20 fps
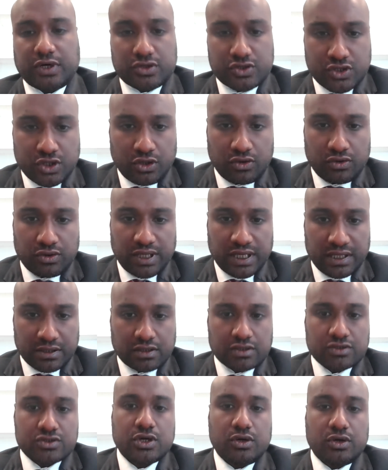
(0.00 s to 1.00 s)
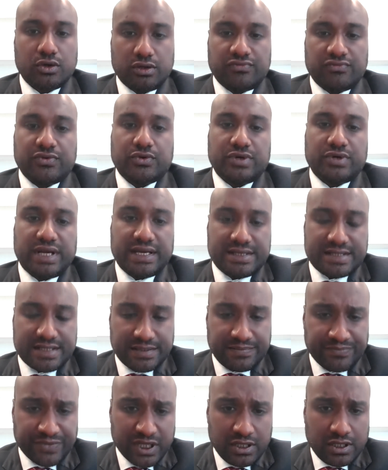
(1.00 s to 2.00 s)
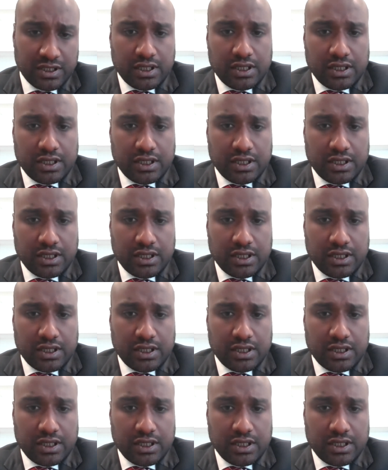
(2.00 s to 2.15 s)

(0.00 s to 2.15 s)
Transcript: control and control of your data.